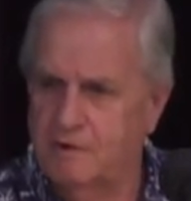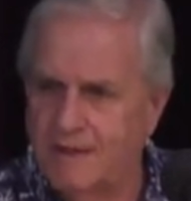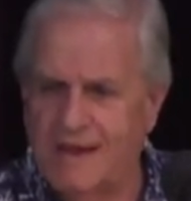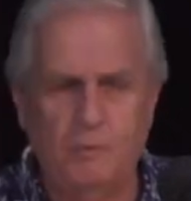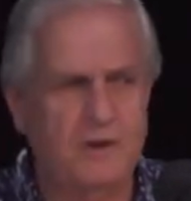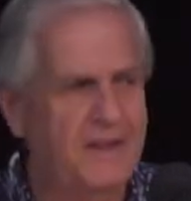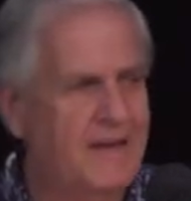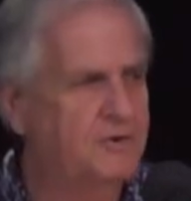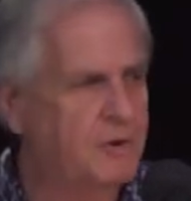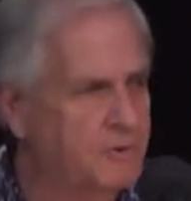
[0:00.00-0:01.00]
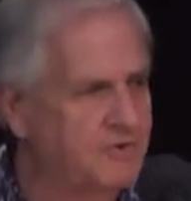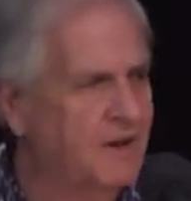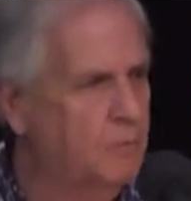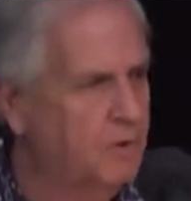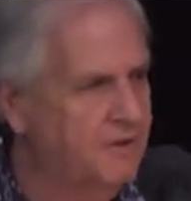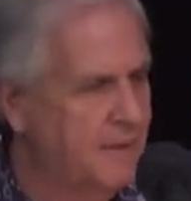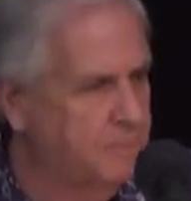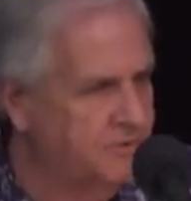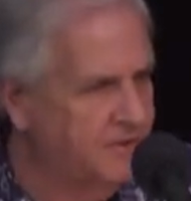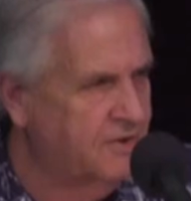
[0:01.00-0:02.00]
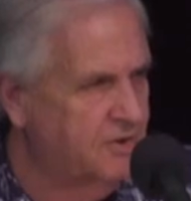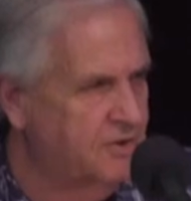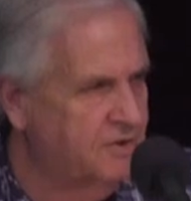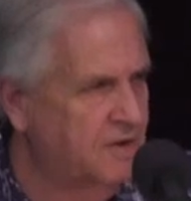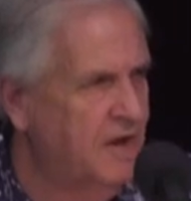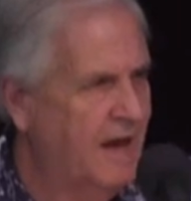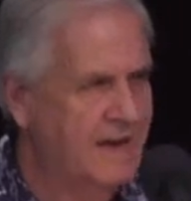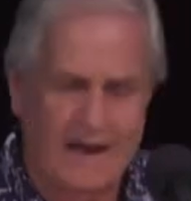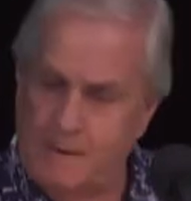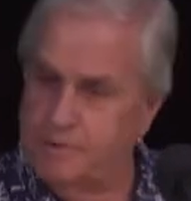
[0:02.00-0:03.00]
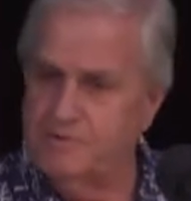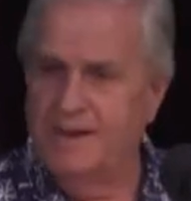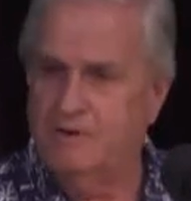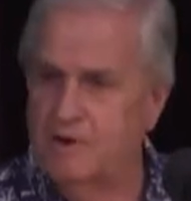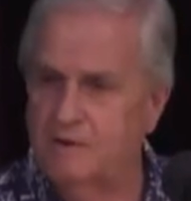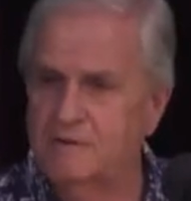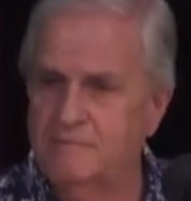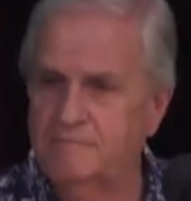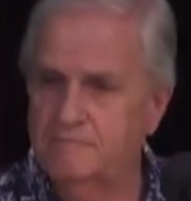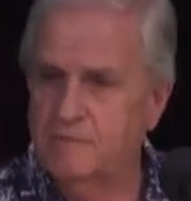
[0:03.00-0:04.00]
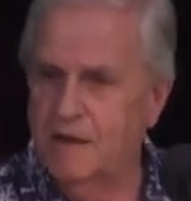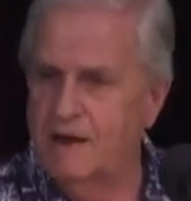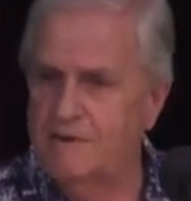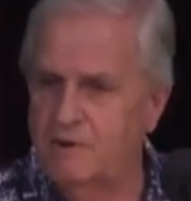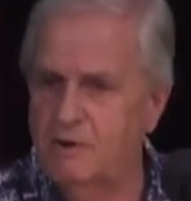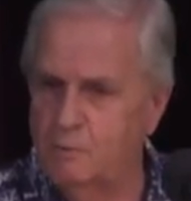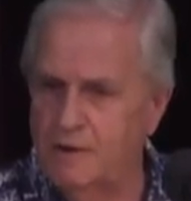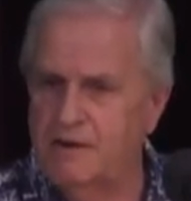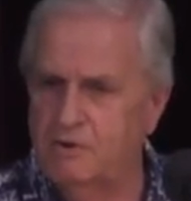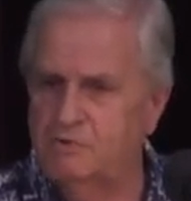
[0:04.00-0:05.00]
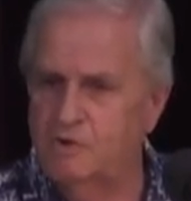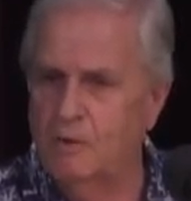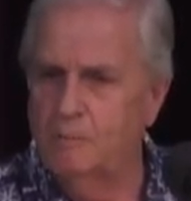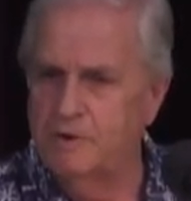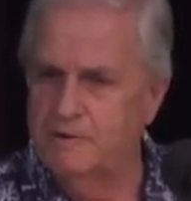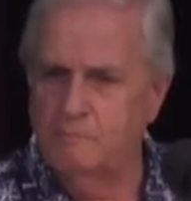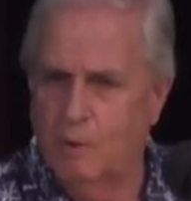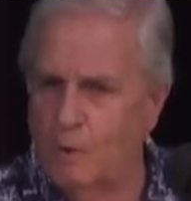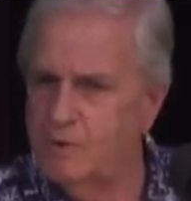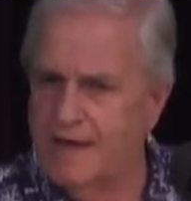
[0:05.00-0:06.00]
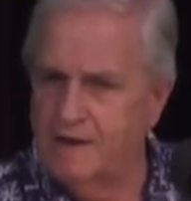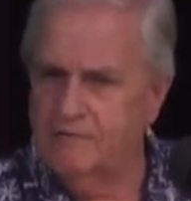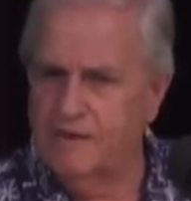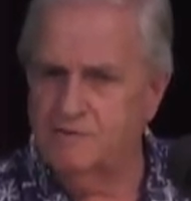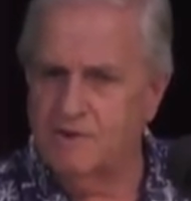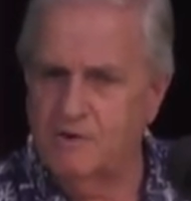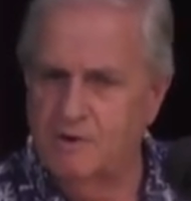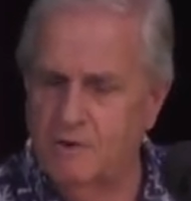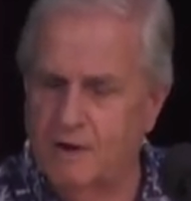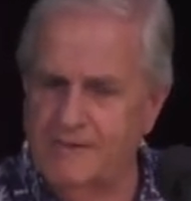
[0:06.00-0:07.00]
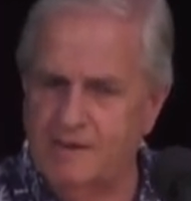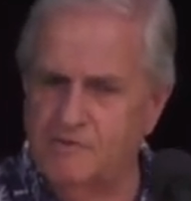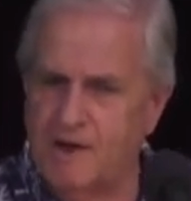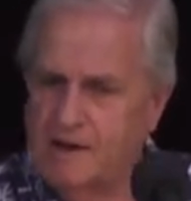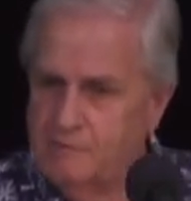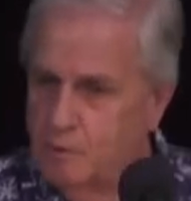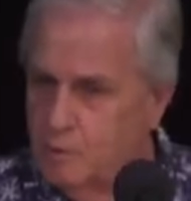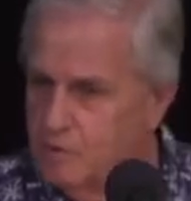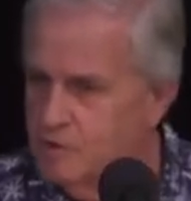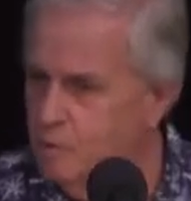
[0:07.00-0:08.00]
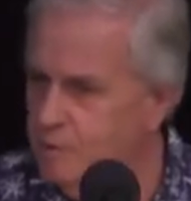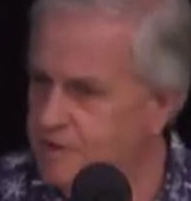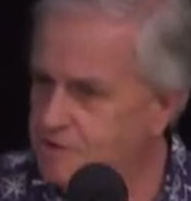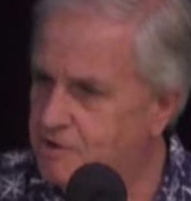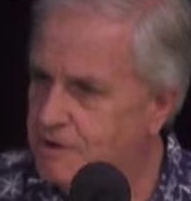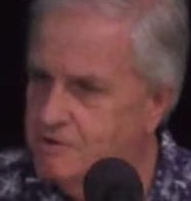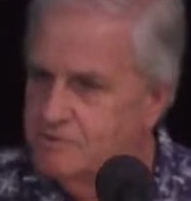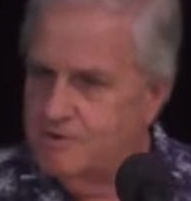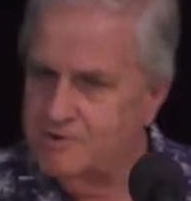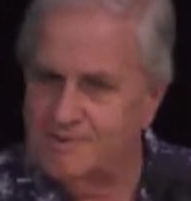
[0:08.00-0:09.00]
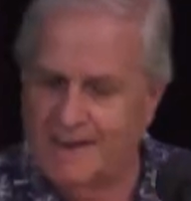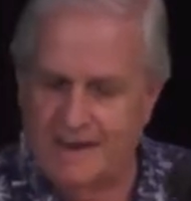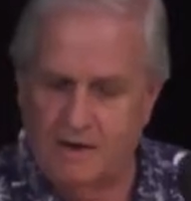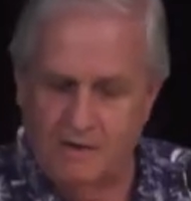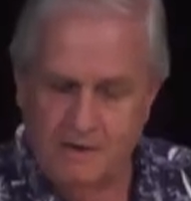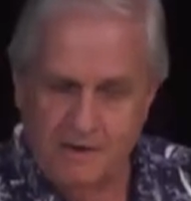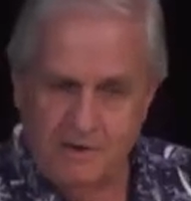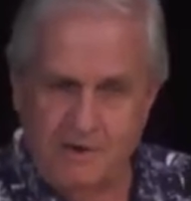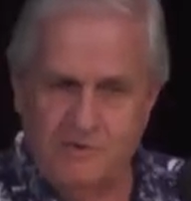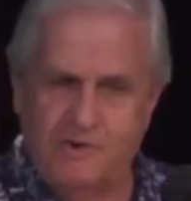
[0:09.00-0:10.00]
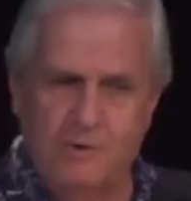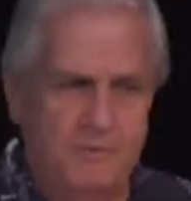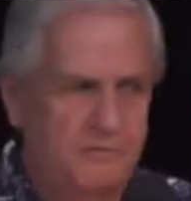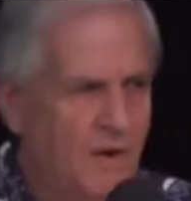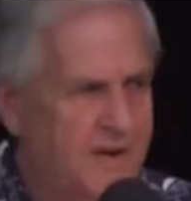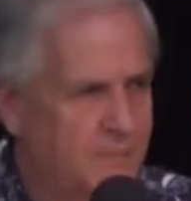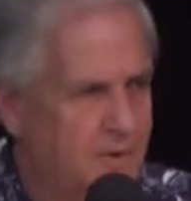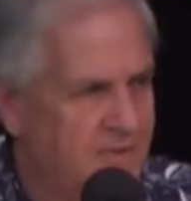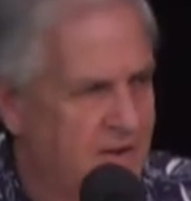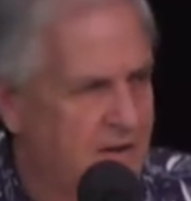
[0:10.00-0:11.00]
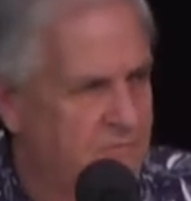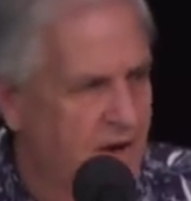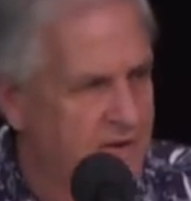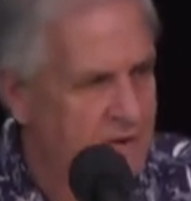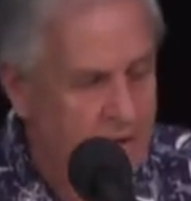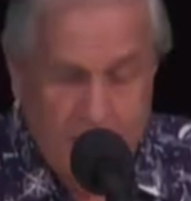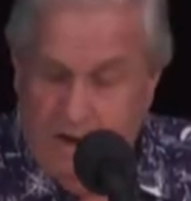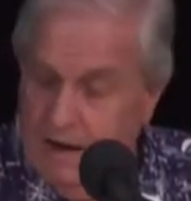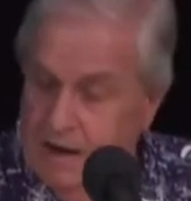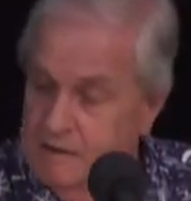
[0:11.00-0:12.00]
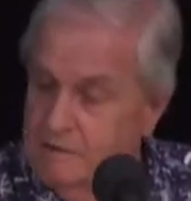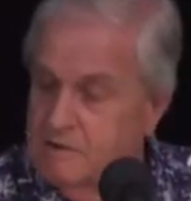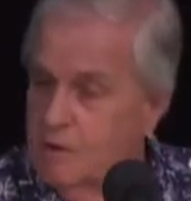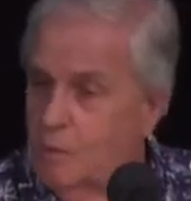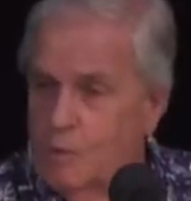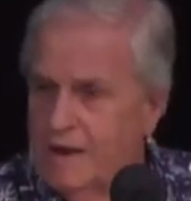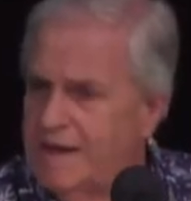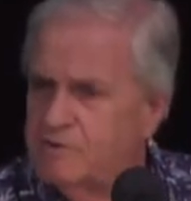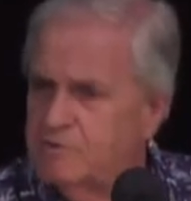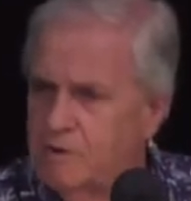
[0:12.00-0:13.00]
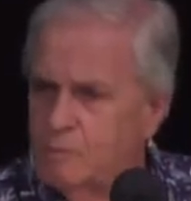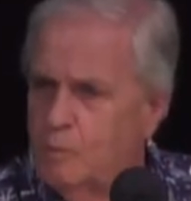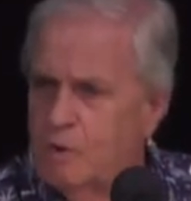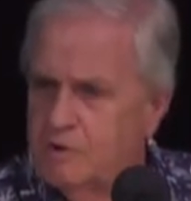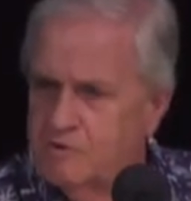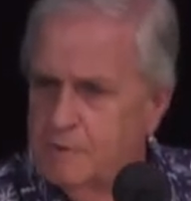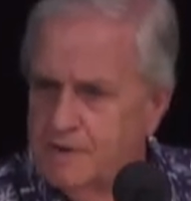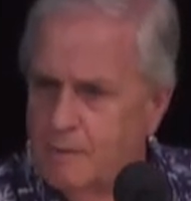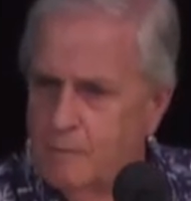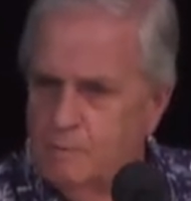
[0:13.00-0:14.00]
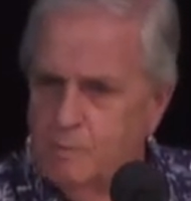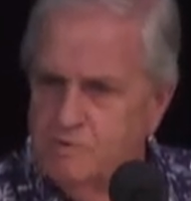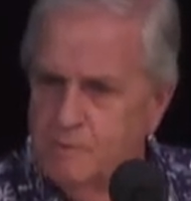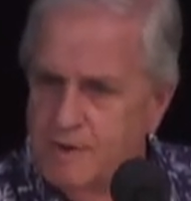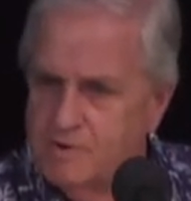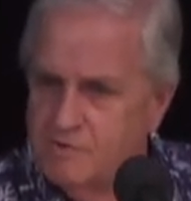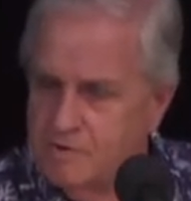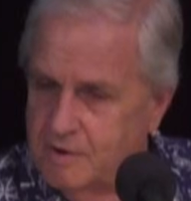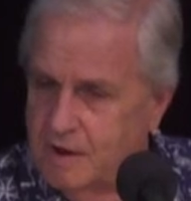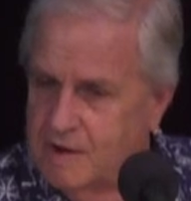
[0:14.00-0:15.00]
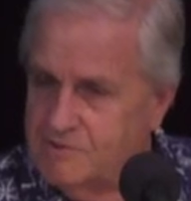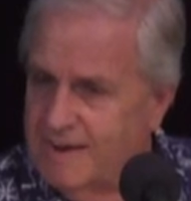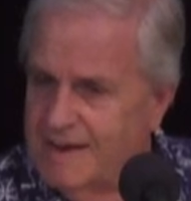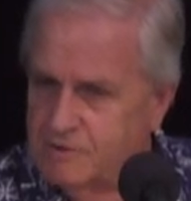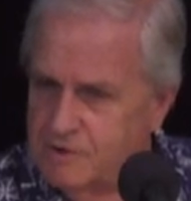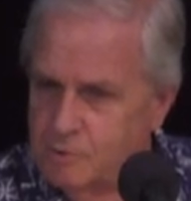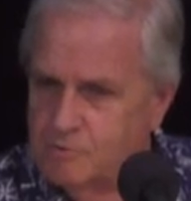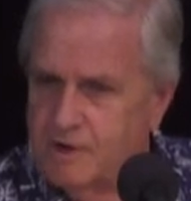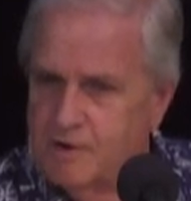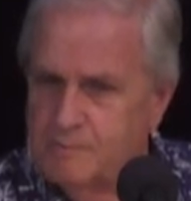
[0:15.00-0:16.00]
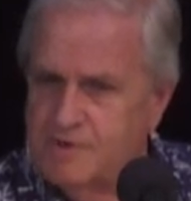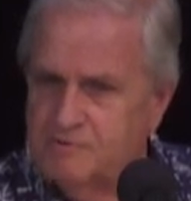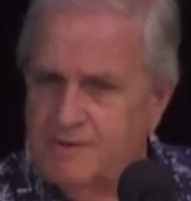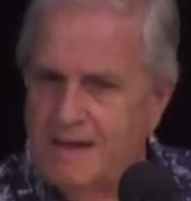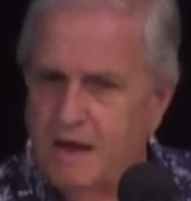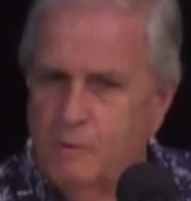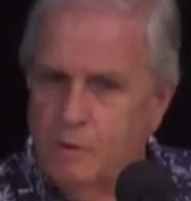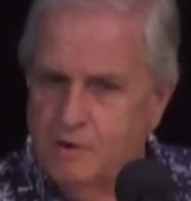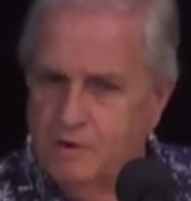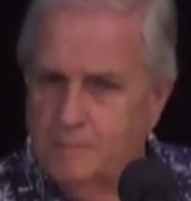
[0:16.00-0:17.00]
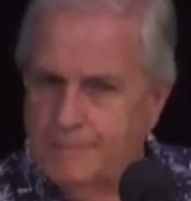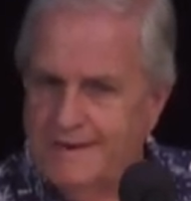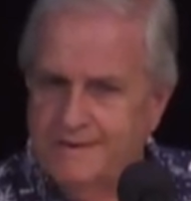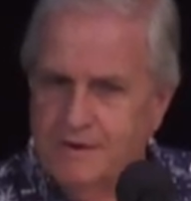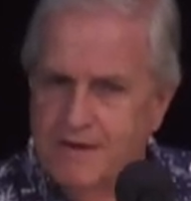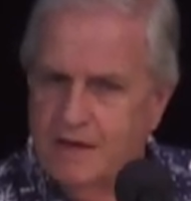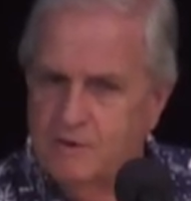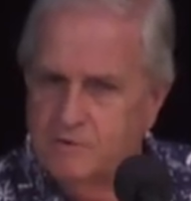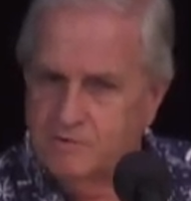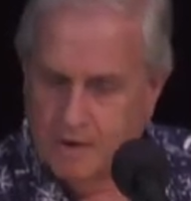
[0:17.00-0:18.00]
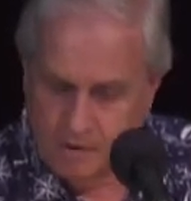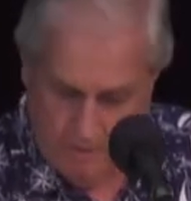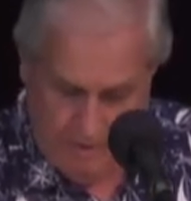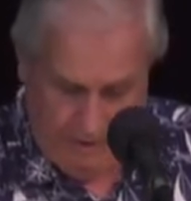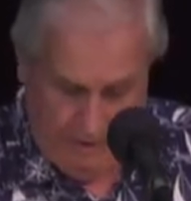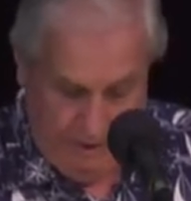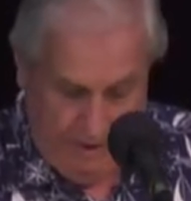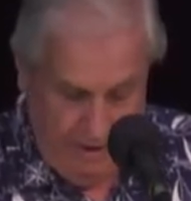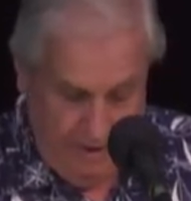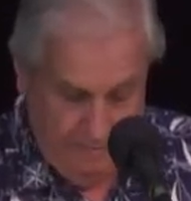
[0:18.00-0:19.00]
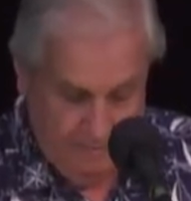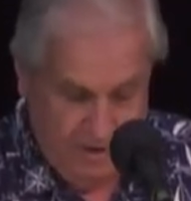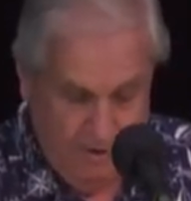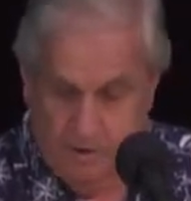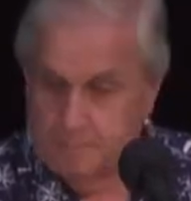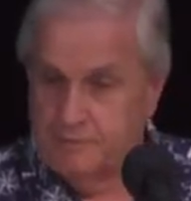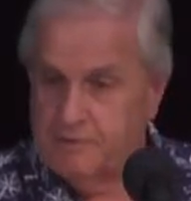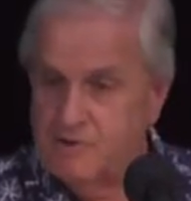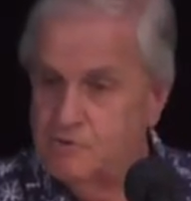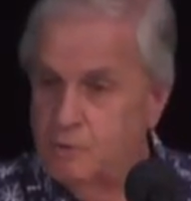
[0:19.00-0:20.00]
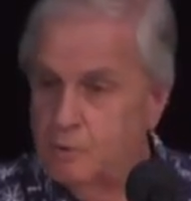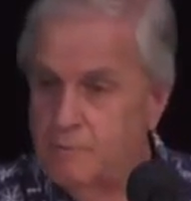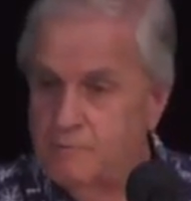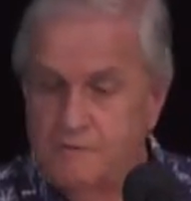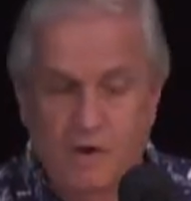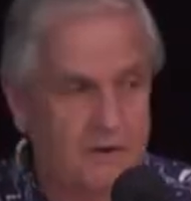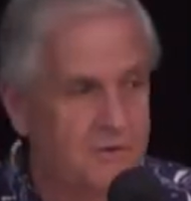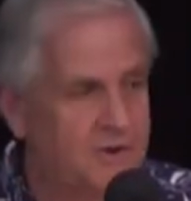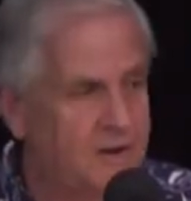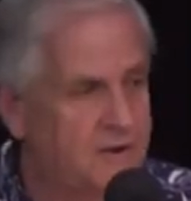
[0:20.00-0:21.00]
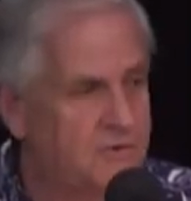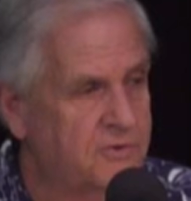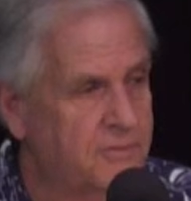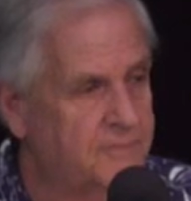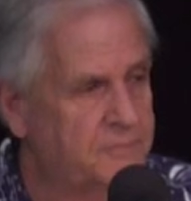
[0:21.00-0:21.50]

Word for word: They were there to present what they presented and they presented it and they did a really good job. And all the other things they do, I think there's only four recordings. You've got to sort of scour YouTube to find everything they've done. Uh, they're all excellent works, but that one was the best uh, sound and also the best video work compared to the others. So um, they're not a professional group, they're volunteers.